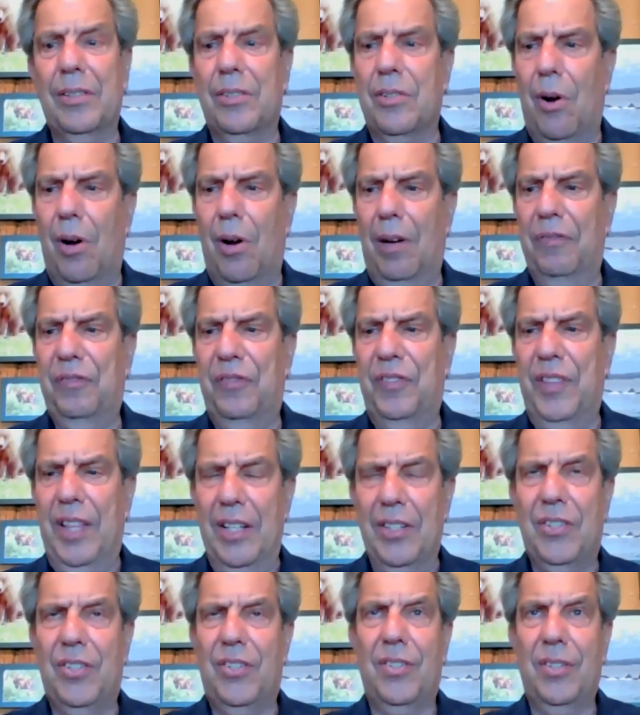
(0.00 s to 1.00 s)
of kicked off
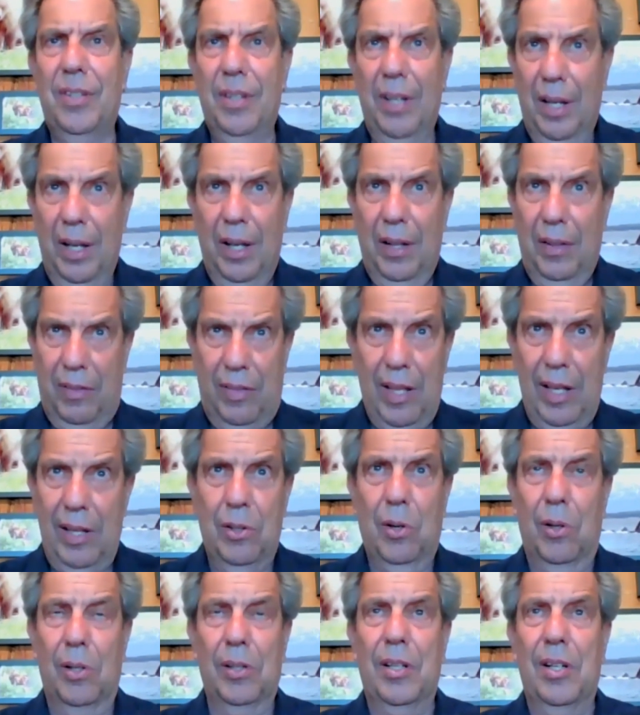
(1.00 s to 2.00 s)
this
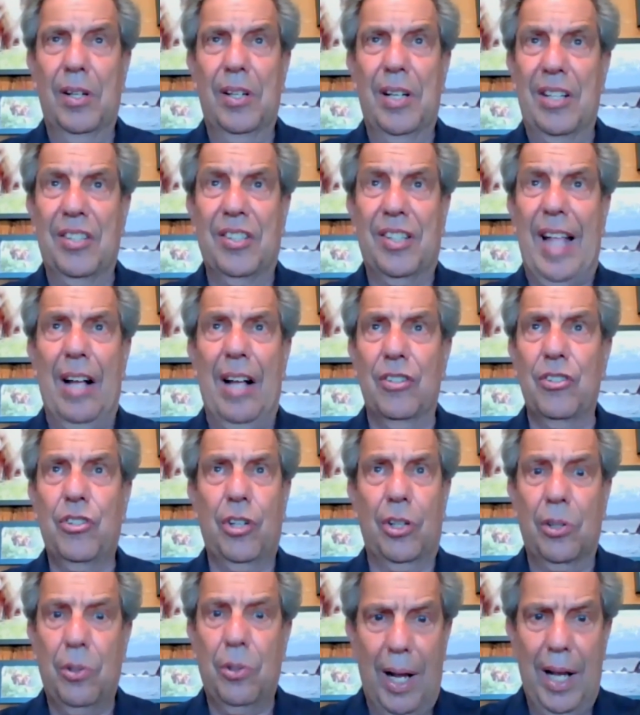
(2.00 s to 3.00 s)
thing called the
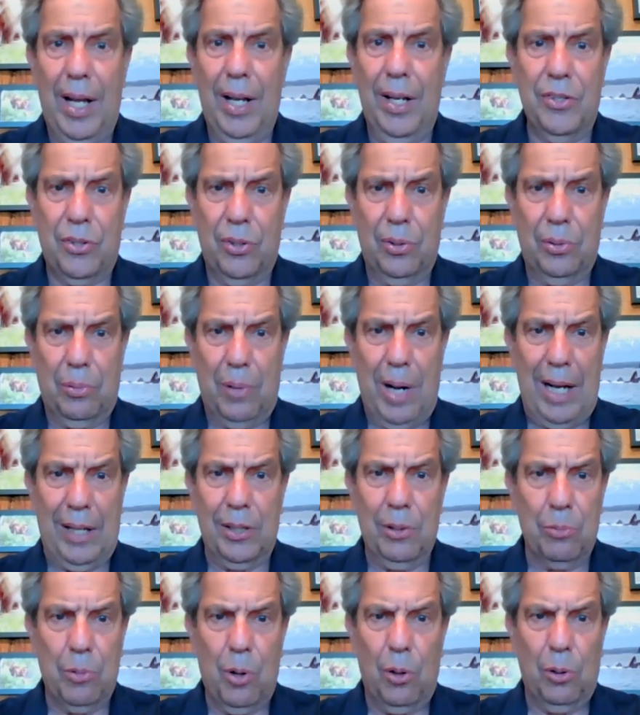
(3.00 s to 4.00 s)
nostalgia craze or the
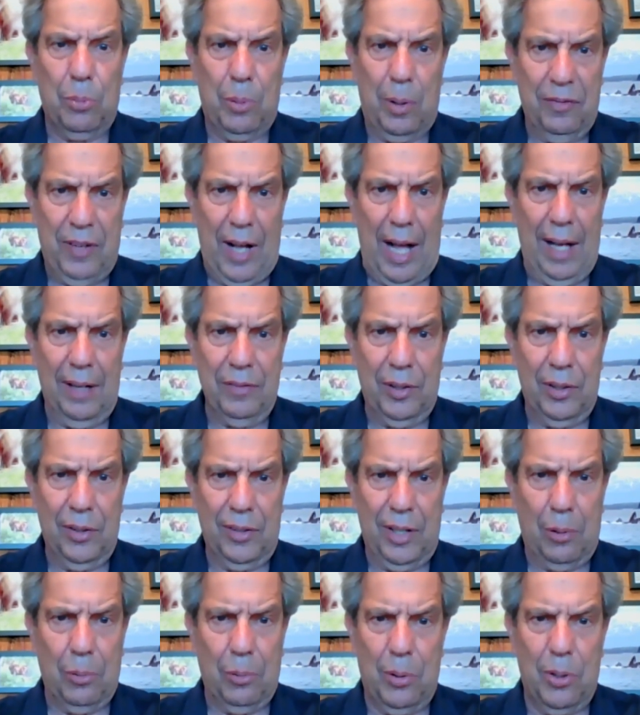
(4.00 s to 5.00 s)
rock and roll
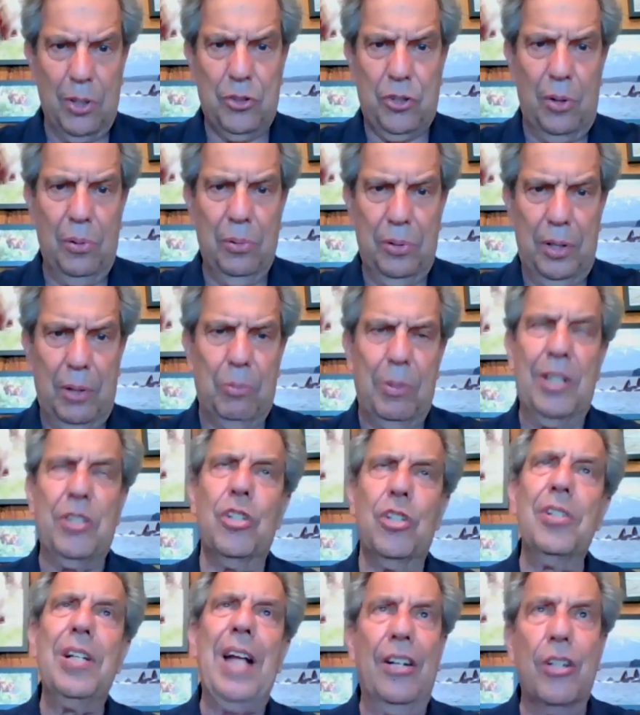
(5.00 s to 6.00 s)
revival. There were also the
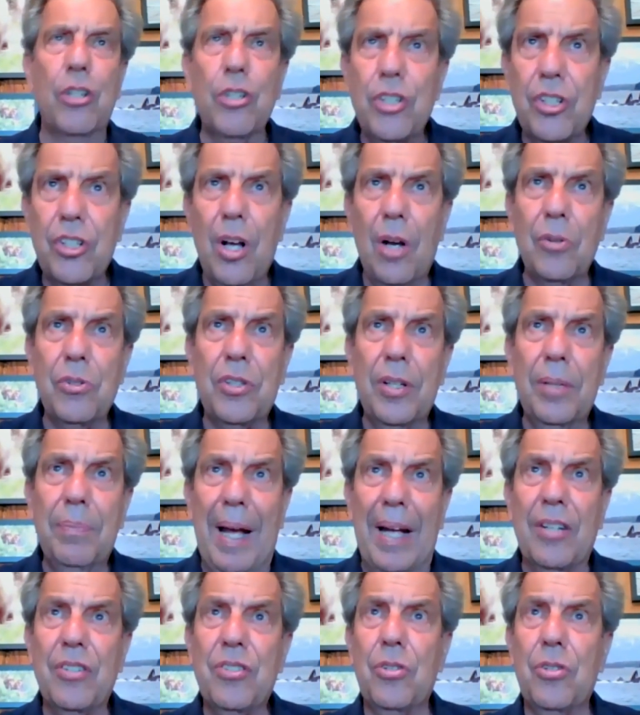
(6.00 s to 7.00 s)
Richard Nader shows
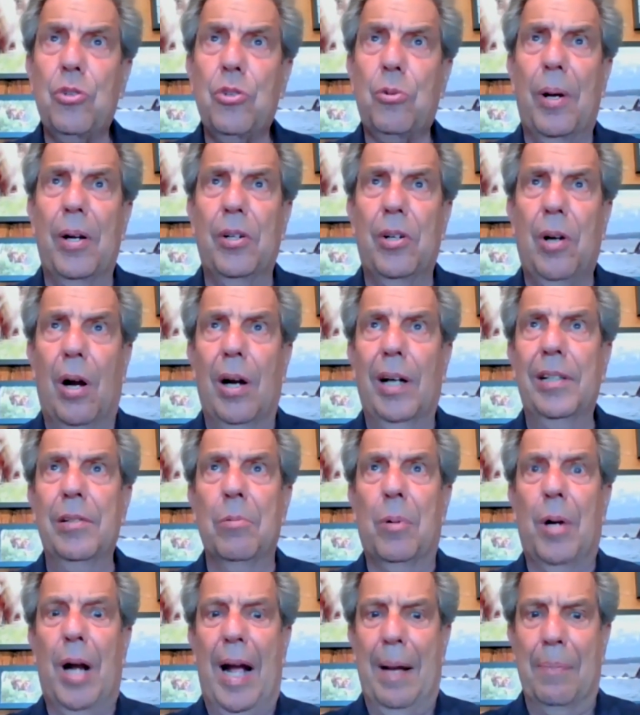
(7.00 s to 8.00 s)
at Madison Square
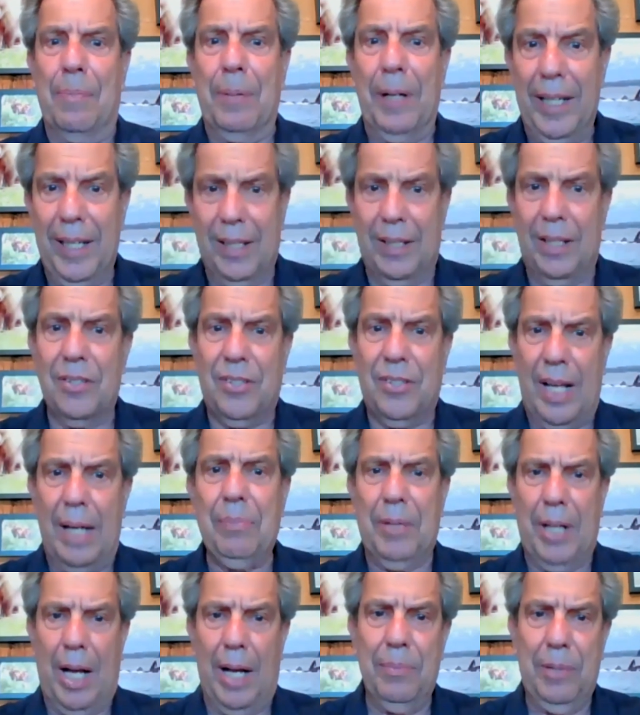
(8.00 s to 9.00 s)
Garden were happening at the
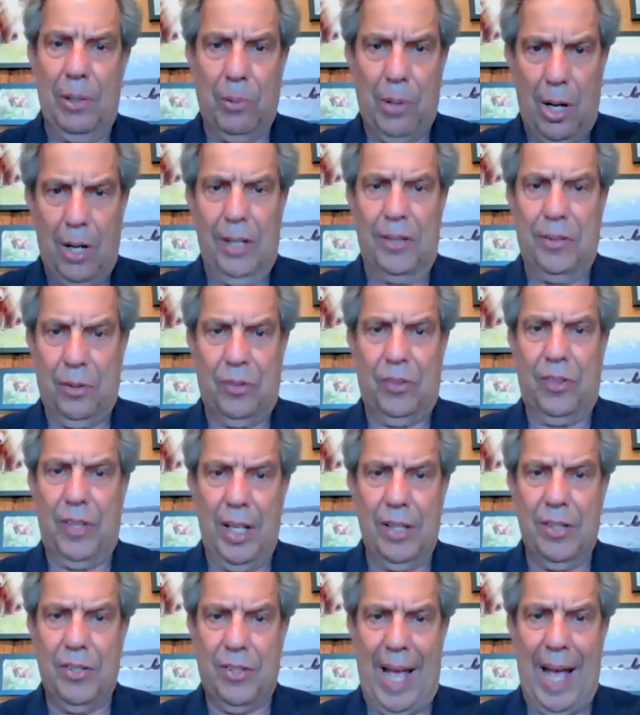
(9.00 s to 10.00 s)
same time. There were other
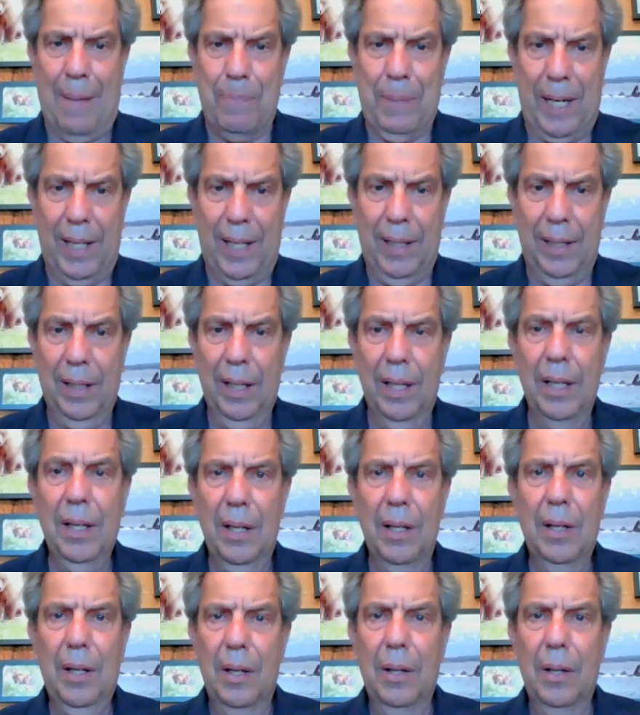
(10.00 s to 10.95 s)
things happening,